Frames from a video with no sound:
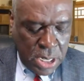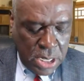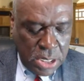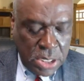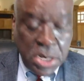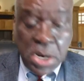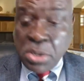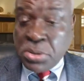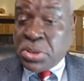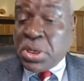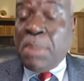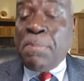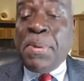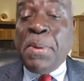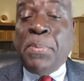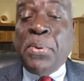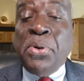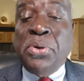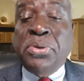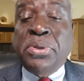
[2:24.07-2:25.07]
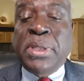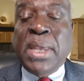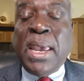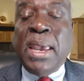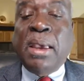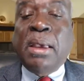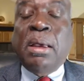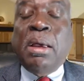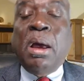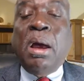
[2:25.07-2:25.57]
You know, some people
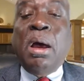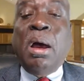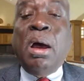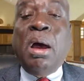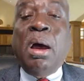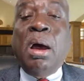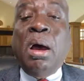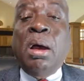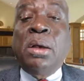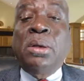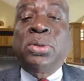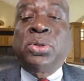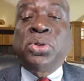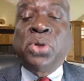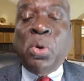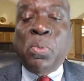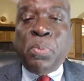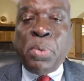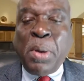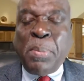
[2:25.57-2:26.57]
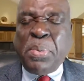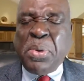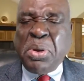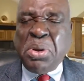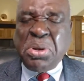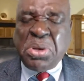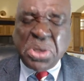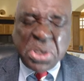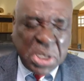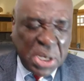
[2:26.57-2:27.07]
think sole
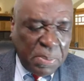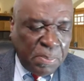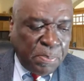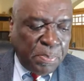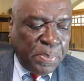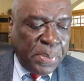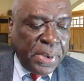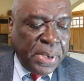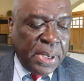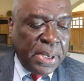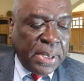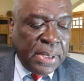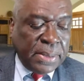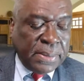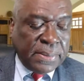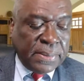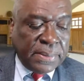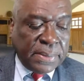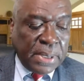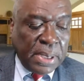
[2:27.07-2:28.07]
proprietorship is